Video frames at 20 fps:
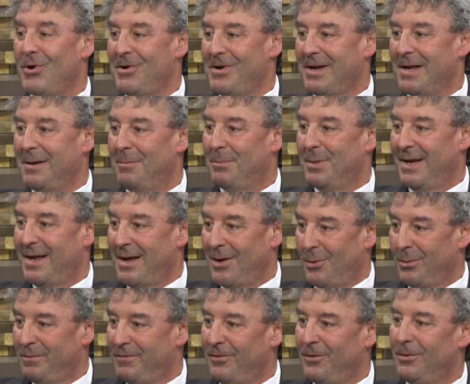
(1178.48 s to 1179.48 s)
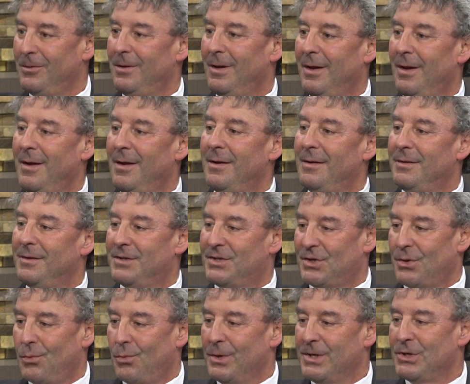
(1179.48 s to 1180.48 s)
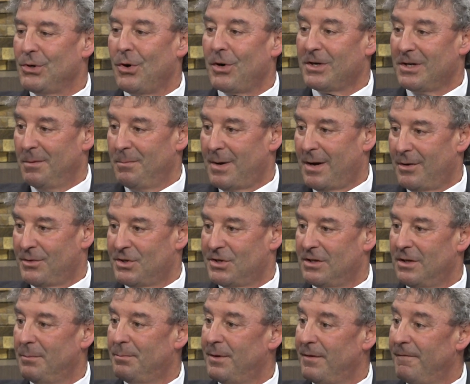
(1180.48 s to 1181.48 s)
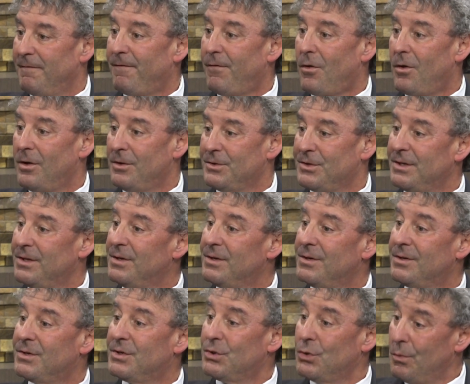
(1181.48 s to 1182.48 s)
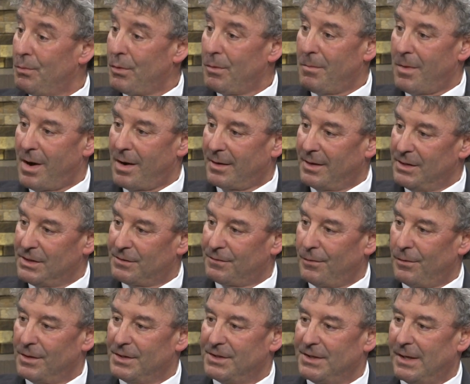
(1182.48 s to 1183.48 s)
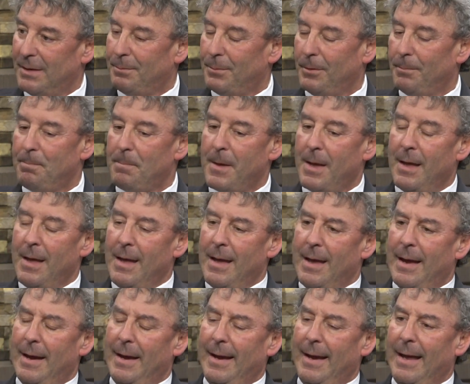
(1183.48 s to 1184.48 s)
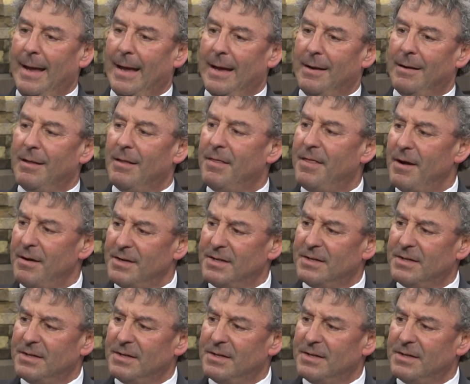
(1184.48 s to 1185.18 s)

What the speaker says: can be helpful. So we talked about slip and falls in supermarkets, for example. And there's